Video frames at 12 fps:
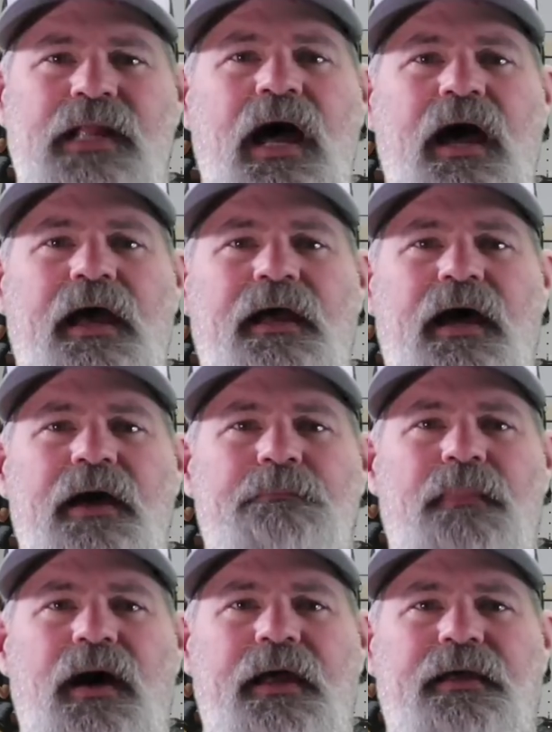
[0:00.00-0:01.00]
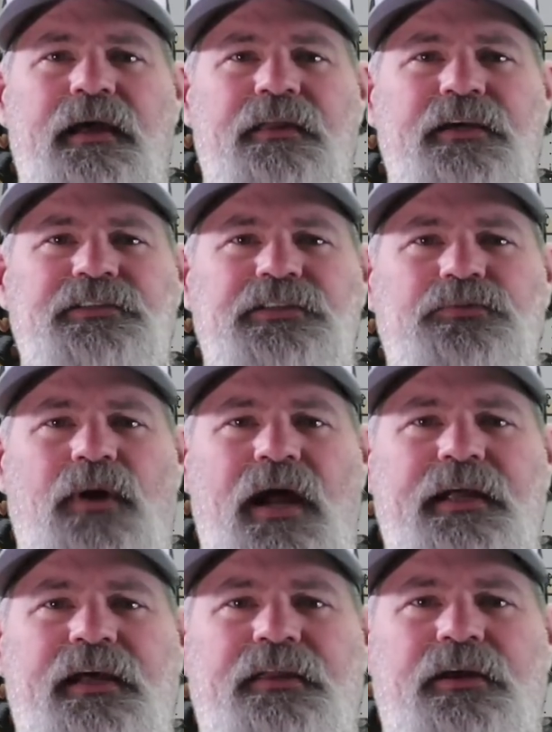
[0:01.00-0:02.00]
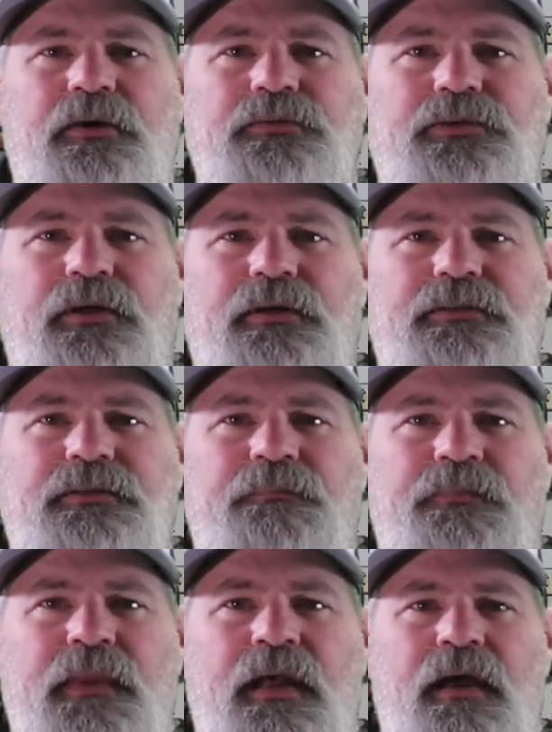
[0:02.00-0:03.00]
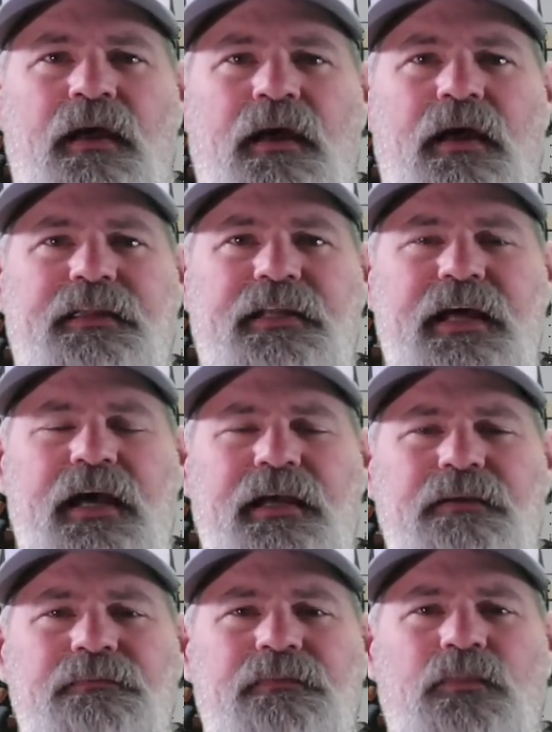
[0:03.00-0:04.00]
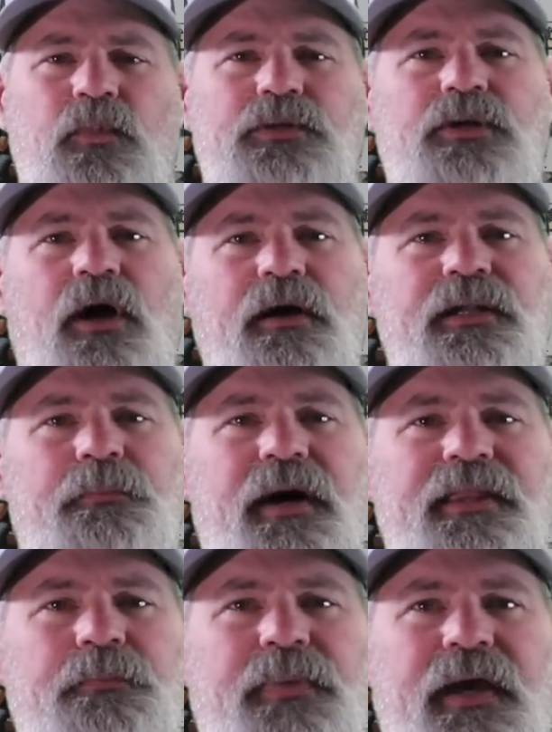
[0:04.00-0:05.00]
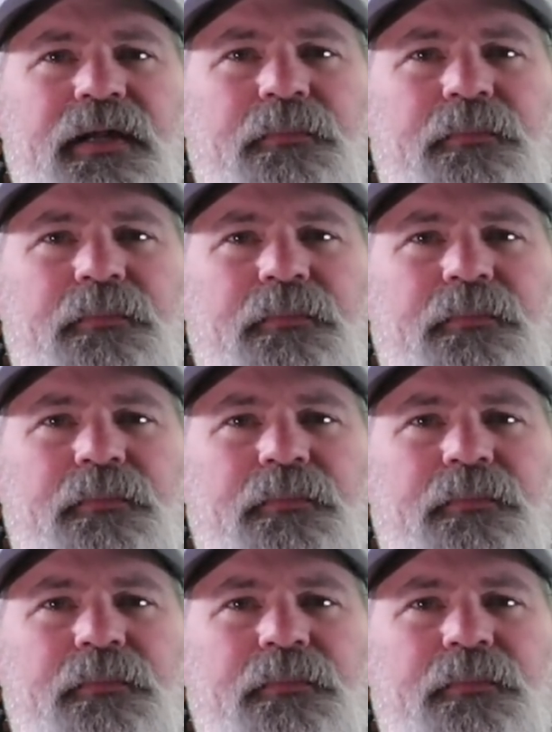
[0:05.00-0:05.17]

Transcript: Hi, I'm Mike, and this is Riding in the Ozarks. And today, we're talking about the Pan